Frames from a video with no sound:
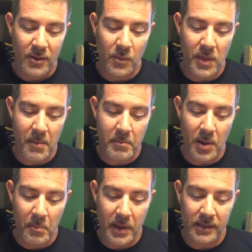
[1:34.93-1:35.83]
When they
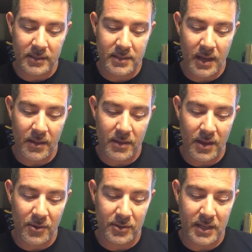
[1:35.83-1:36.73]
bump and set, the
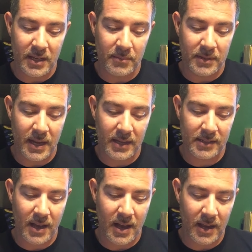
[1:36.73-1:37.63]
other team takes
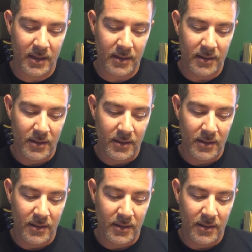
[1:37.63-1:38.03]
a hike.